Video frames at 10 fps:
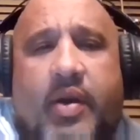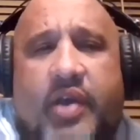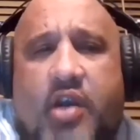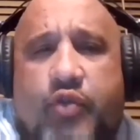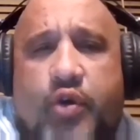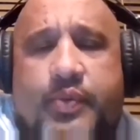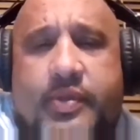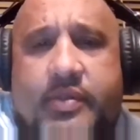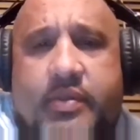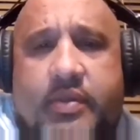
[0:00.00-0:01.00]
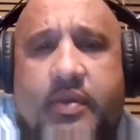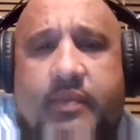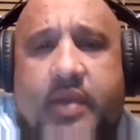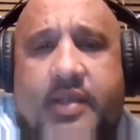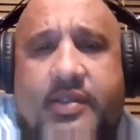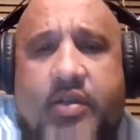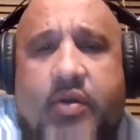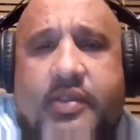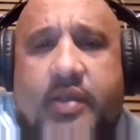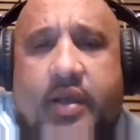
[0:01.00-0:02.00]
there groups, as
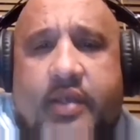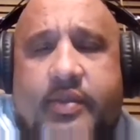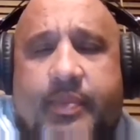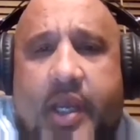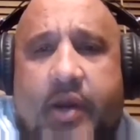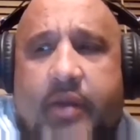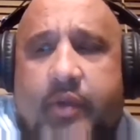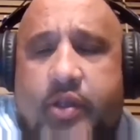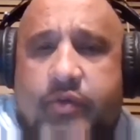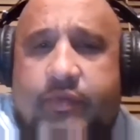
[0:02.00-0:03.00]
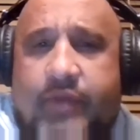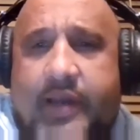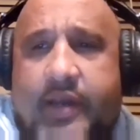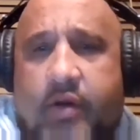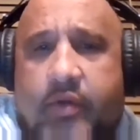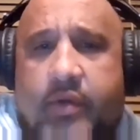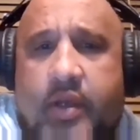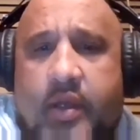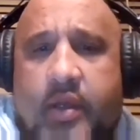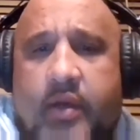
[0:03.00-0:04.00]
a parent, when you find out,
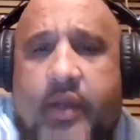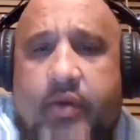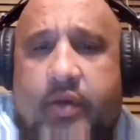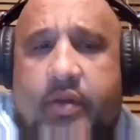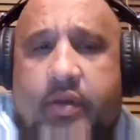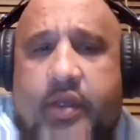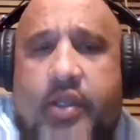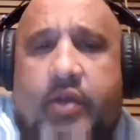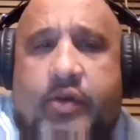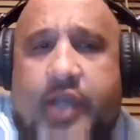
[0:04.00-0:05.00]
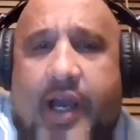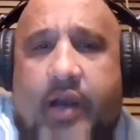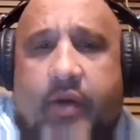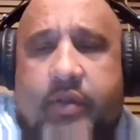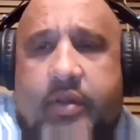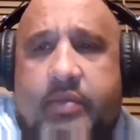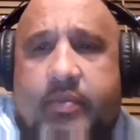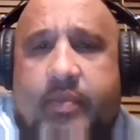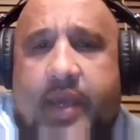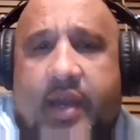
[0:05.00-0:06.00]
that your child
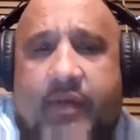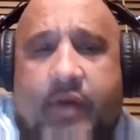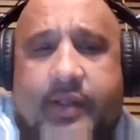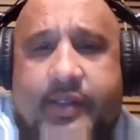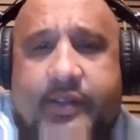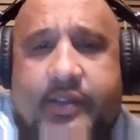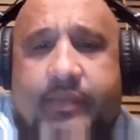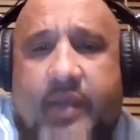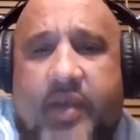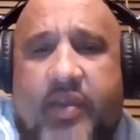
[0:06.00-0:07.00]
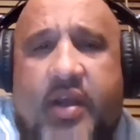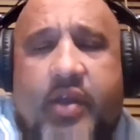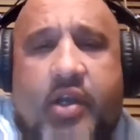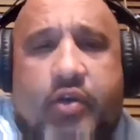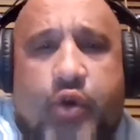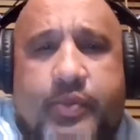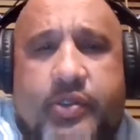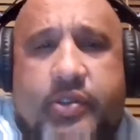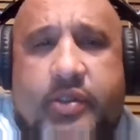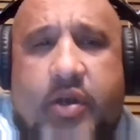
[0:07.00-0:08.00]
may have autism, are there other
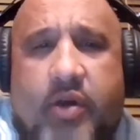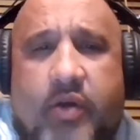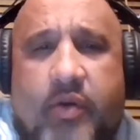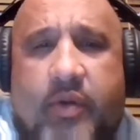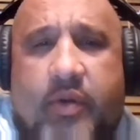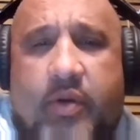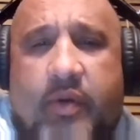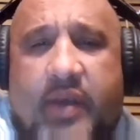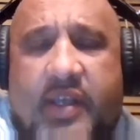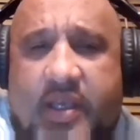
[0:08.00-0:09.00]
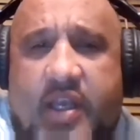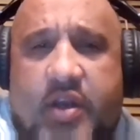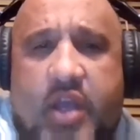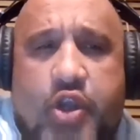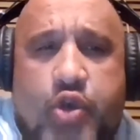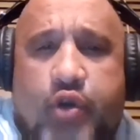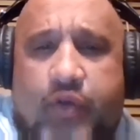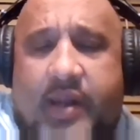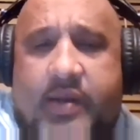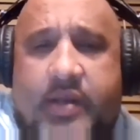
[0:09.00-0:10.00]
groups, or and you
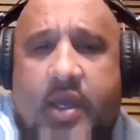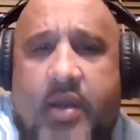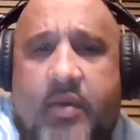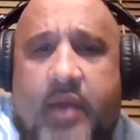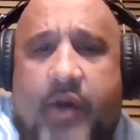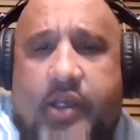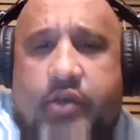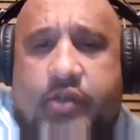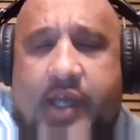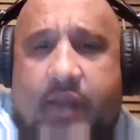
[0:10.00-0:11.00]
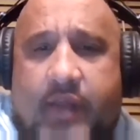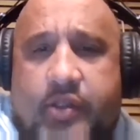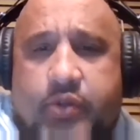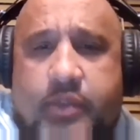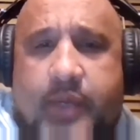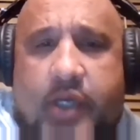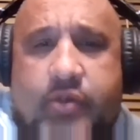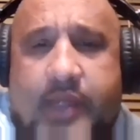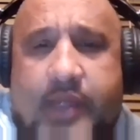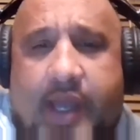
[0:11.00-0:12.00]
created, Erik, you started the Dual
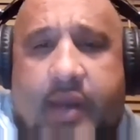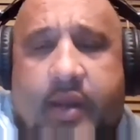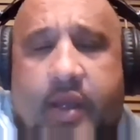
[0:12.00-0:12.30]
Spectrum Dad,